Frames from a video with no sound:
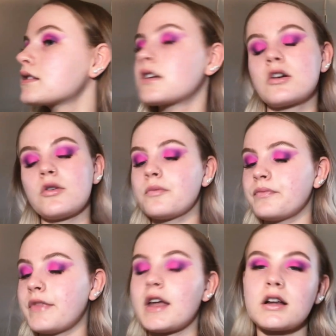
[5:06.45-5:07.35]
So
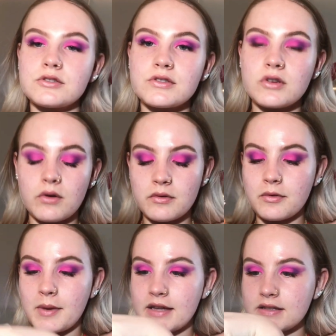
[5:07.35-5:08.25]
then I'll just go in
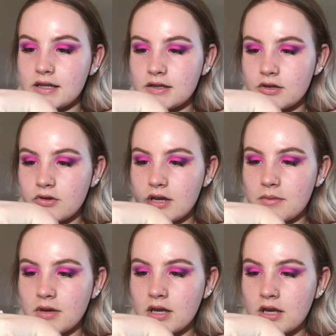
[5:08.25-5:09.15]
with my CC
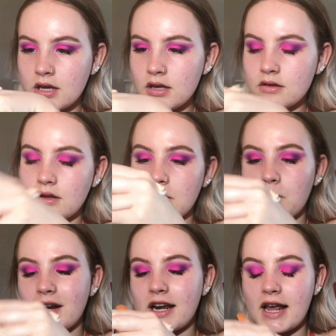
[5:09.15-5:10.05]
cream, like
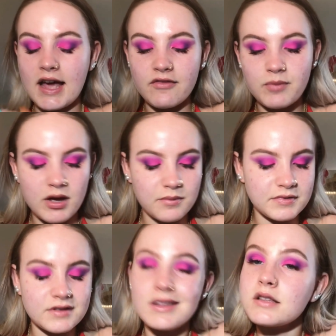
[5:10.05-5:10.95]
1.5
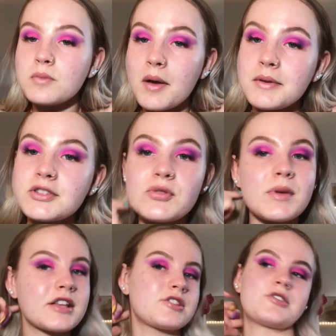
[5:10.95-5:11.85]
pumps. That's probably too
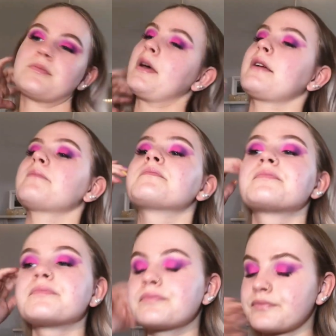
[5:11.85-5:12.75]
much, but
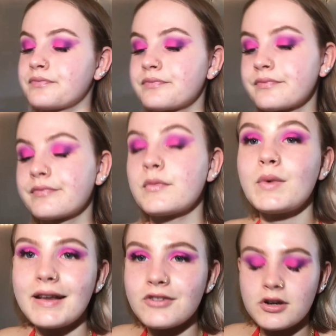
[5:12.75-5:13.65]

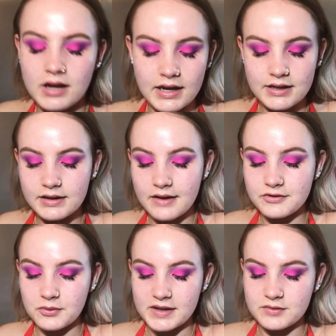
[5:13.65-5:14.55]
whatever. I love
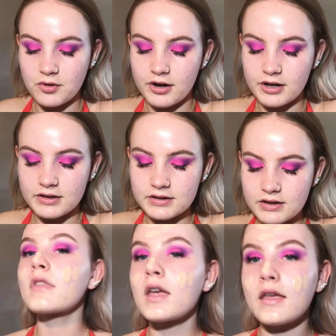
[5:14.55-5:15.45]
to waste product.
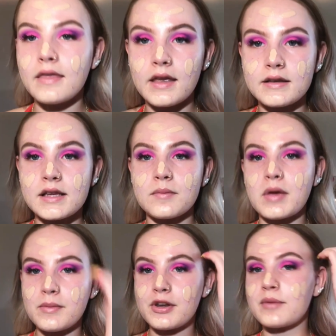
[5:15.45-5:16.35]
Then taking
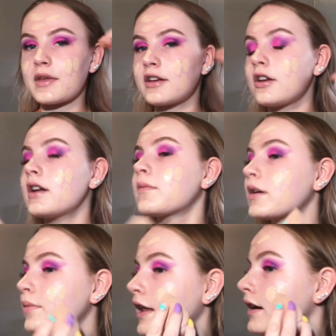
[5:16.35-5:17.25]
my beauty blender and I'm
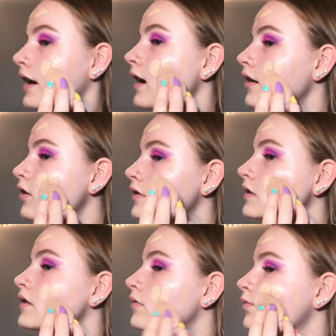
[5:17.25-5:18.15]
gonna blend it
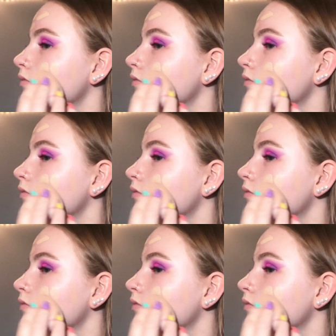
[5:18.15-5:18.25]
out.